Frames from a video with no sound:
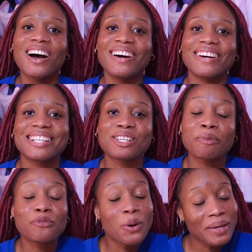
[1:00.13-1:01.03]
Alright, so
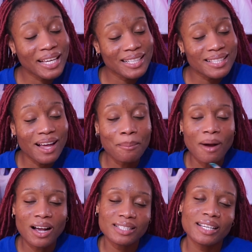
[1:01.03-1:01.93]
before we get into the
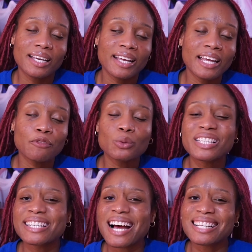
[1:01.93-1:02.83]
unboxing, if you
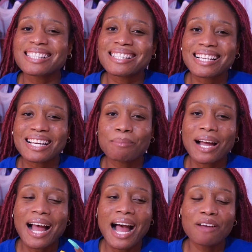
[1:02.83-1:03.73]
did not see
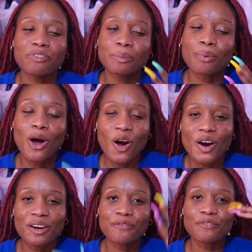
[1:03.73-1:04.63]
my Ivy
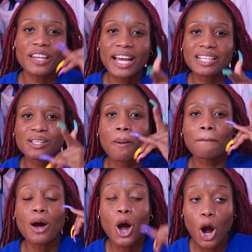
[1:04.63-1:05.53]
Park Flex
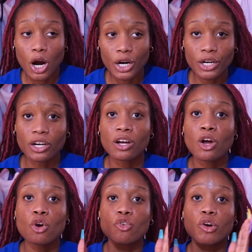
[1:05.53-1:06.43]
Park
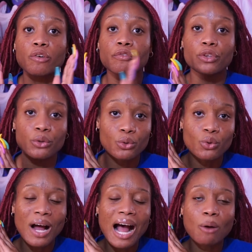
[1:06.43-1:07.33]

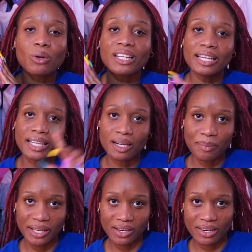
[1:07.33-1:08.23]
review, I will link it up
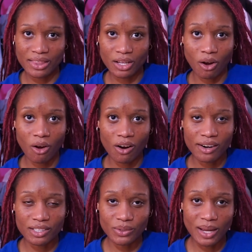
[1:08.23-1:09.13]
here in the
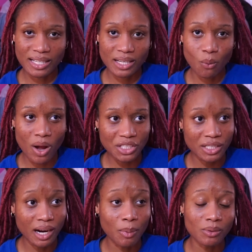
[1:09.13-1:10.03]
card so you guys can watch
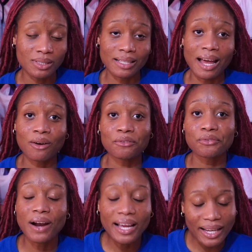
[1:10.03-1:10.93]
it. I posted that on
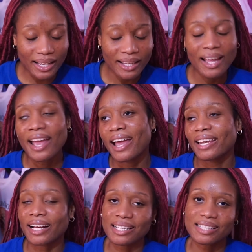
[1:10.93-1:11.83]
Friday. And
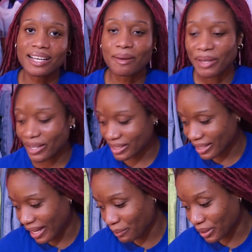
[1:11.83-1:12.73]
like I said, I'm here
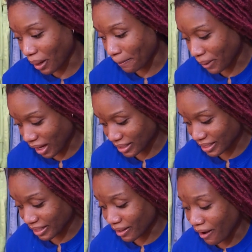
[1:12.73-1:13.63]
today with the
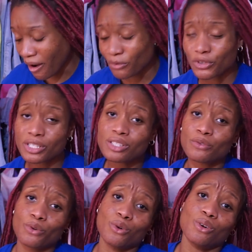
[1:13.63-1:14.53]
unboxing. First
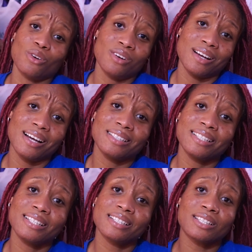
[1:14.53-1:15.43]
of all,
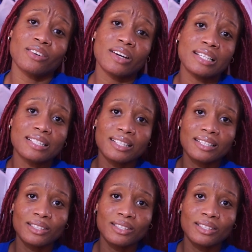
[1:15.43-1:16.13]
Adidas is crazy.